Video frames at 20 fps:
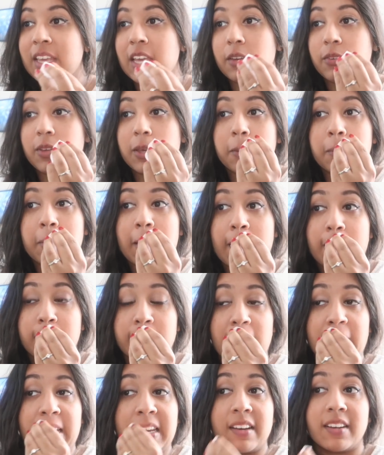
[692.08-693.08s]
if you have
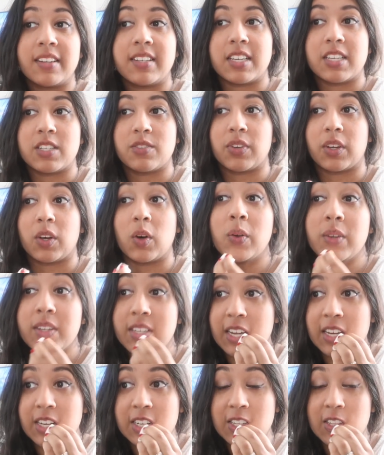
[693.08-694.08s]
any ideas for
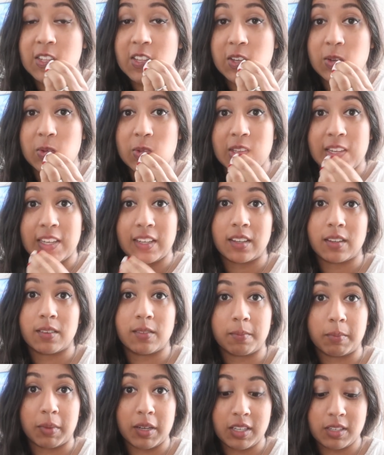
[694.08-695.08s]
content that you think
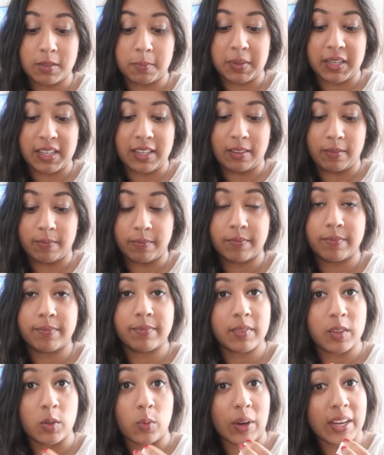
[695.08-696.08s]
might be
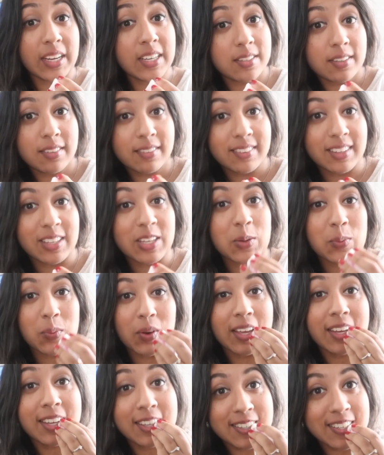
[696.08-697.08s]
great, that you
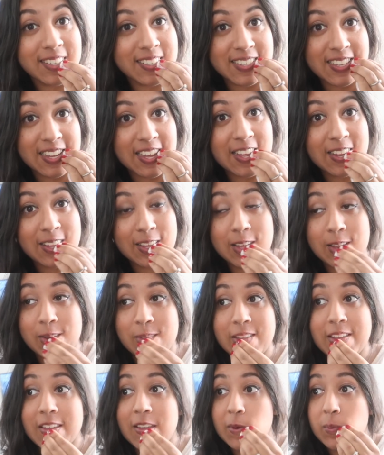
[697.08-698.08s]
like to see, that you
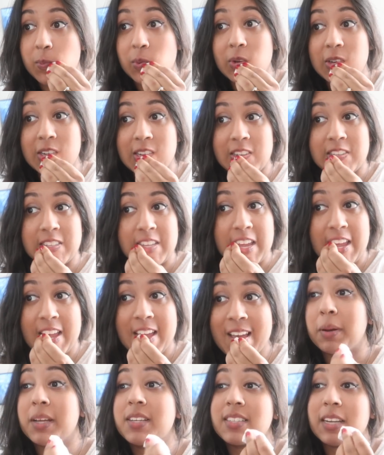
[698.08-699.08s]
think you want to see,
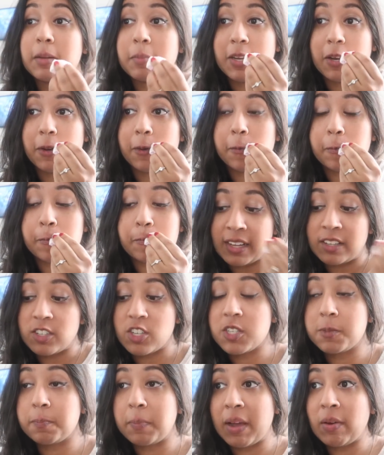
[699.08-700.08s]
please let me know. And
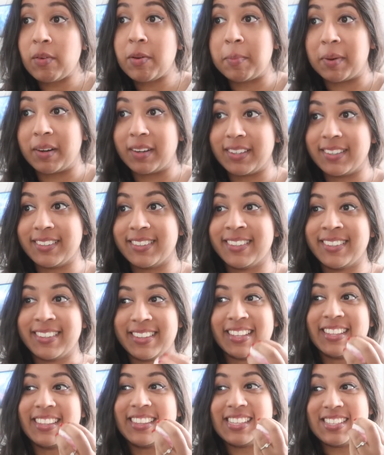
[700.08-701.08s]
just bear in mind
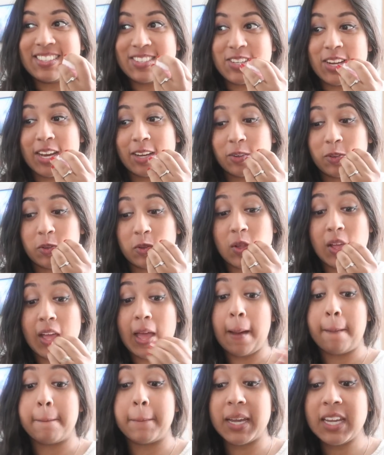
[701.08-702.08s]
that this channel
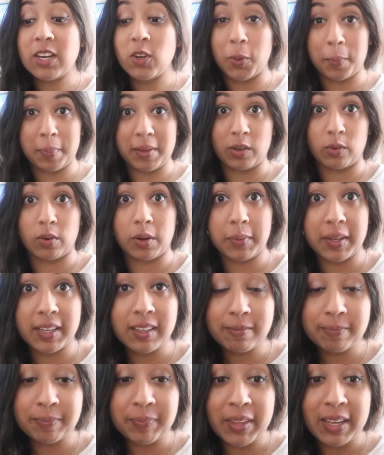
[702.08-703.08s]
may not be
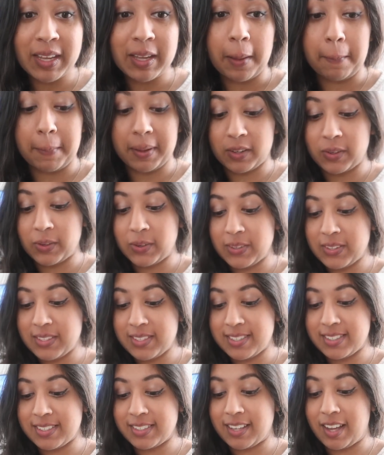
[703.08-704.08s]
growing
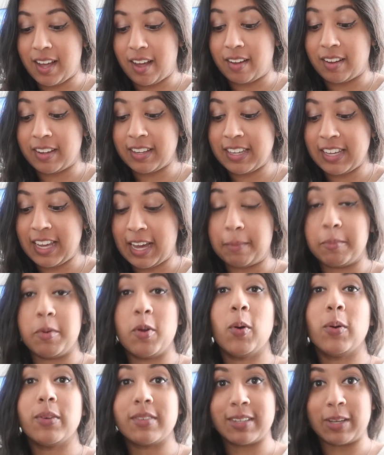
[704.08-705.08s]
because I am
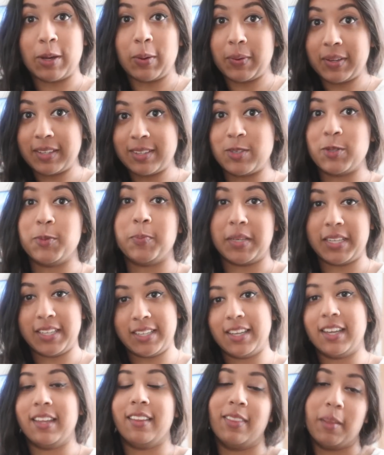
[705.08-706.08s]
not going to
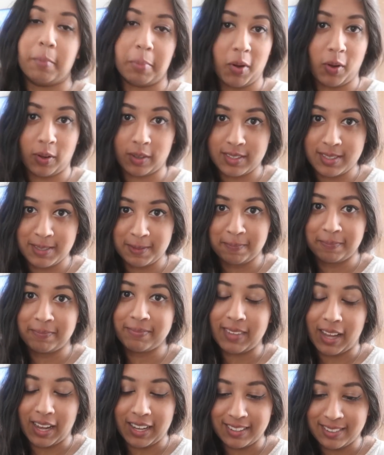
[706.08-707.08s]
be in the box.
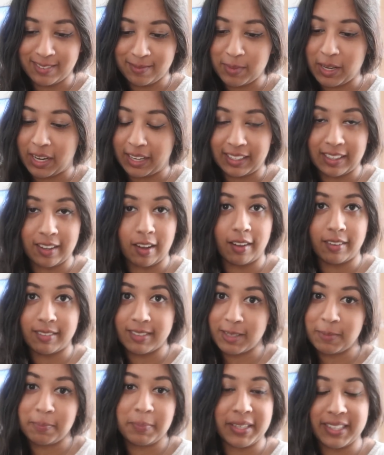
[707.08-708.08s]
I, I
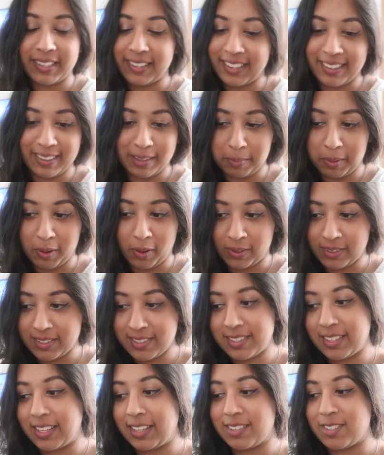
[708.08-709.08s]
can't be in the
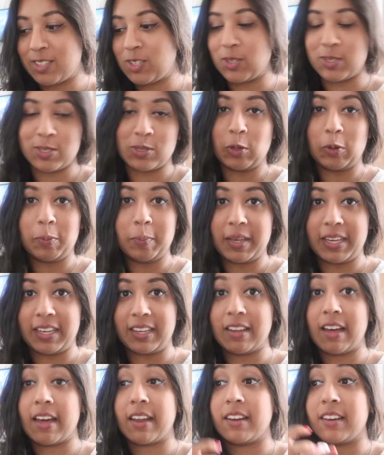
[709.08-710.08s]
box. It's just not
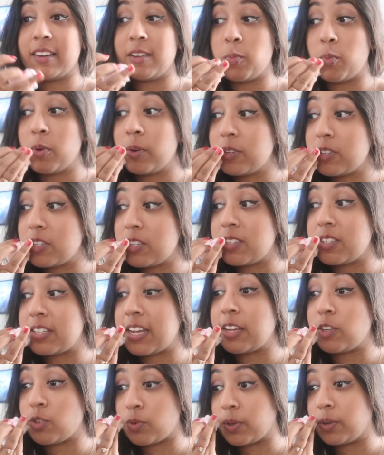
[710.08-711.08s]
me. And I want to
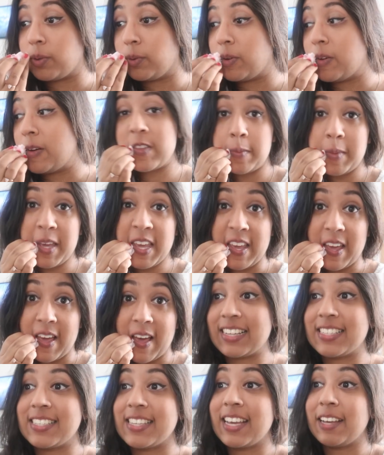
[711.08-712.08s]
stay true to me.
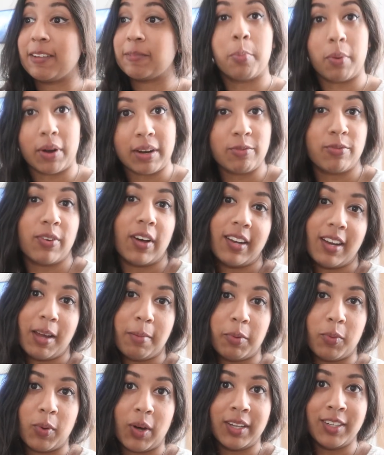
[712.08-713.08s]
That's it. Brain fart
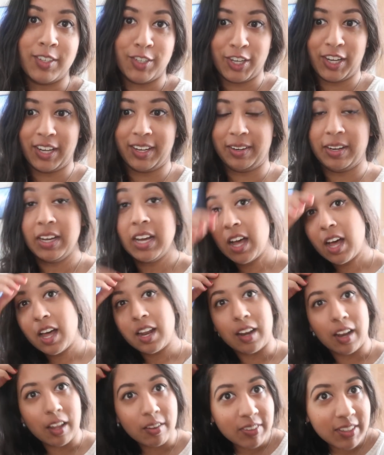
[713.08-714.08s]
number one, done.
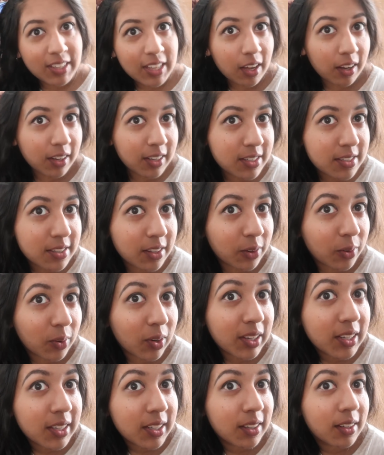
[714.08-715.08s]
Loving the eyes though,
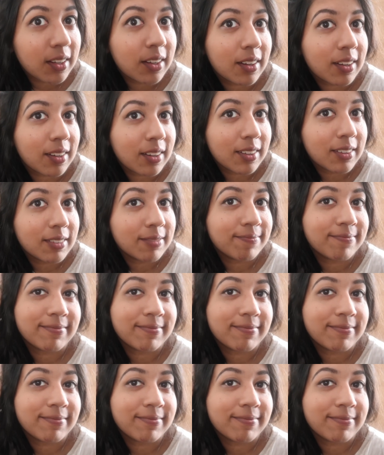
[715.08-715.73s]
right? Oh,